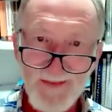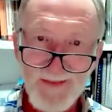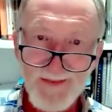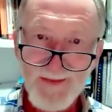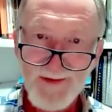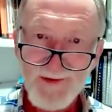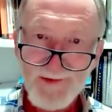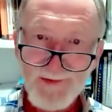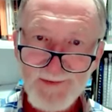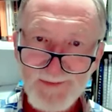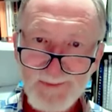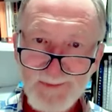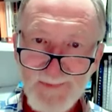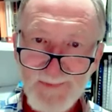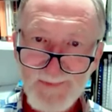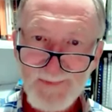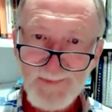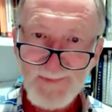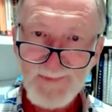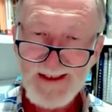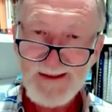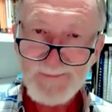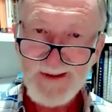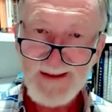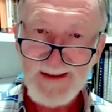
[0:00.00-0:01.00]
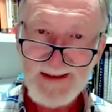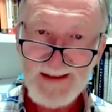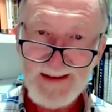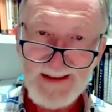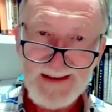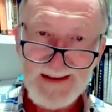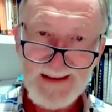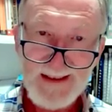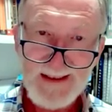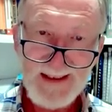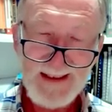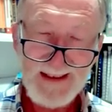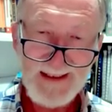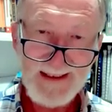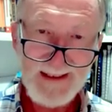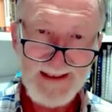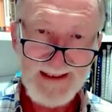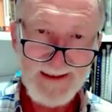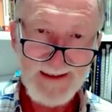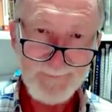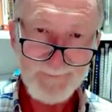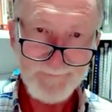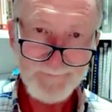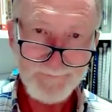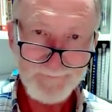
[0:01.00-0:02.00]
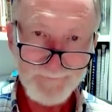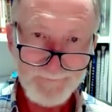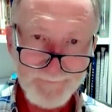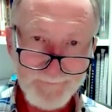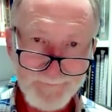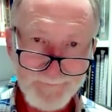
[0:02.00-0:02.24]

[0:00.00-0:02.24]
This may be an